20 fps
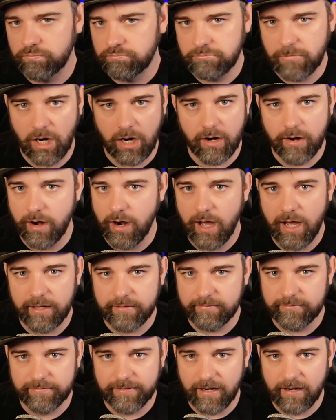are
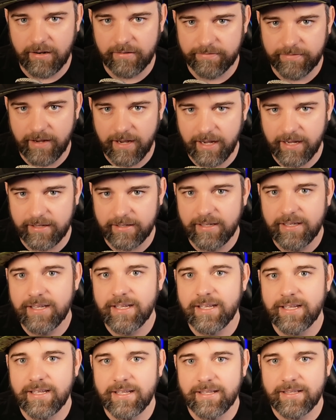not verified
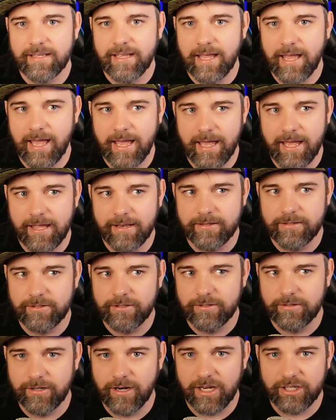and
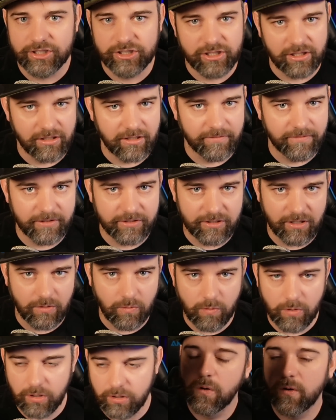you're not sure if it's going
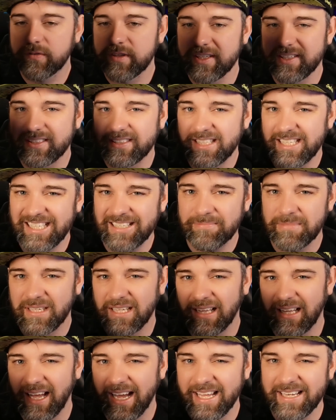to work, or if the Steam
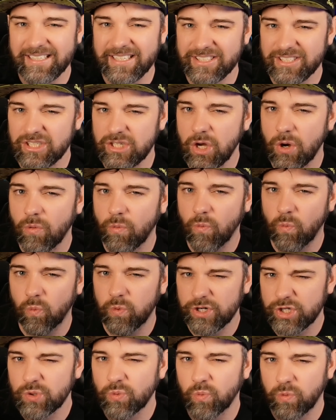client doesn't know
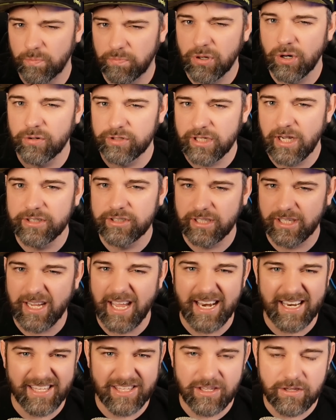which Proton to
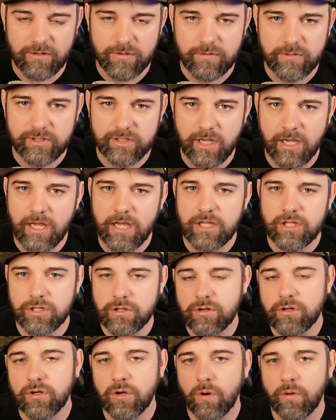kind of use,
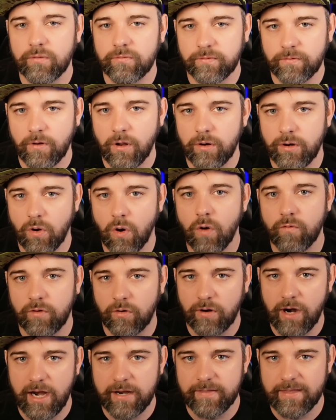you can go and
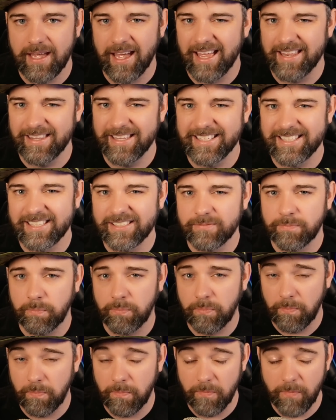override that. And this is
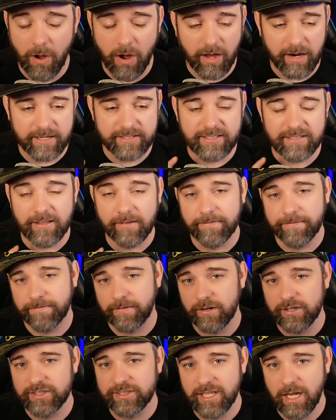honestly the
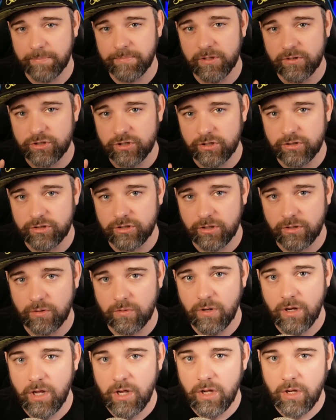first step you should
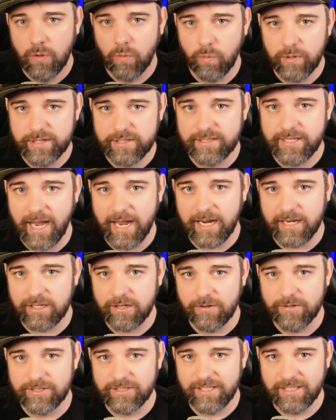do when
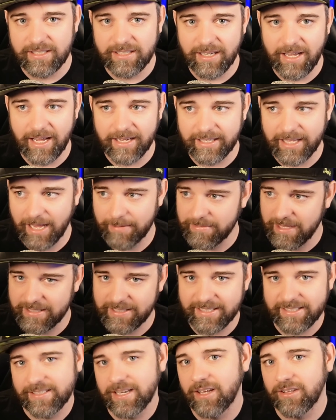diagnosing a game that
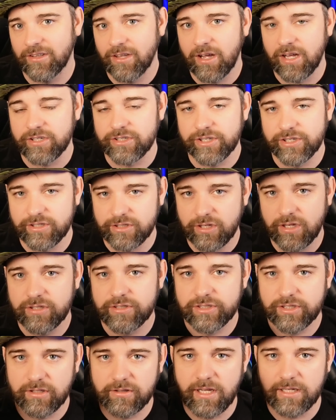does not launch, is
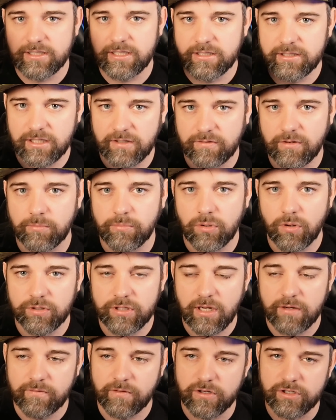selecting different
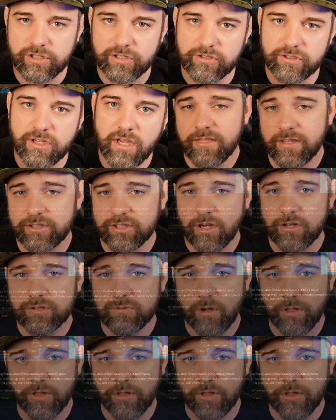Proton versions. There's also a